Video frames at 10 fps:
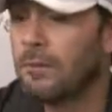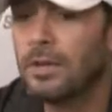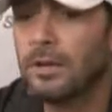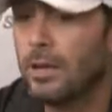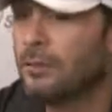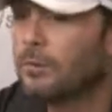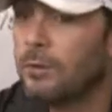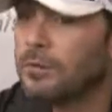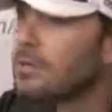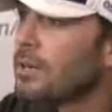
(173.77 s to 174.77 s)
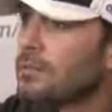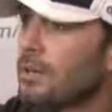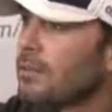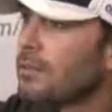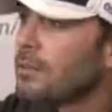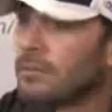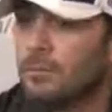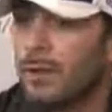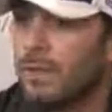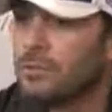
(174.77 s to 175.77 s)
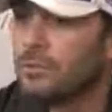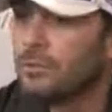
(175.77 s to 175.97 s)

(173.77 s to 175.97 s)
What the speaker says: He and I have always talked about things in the past,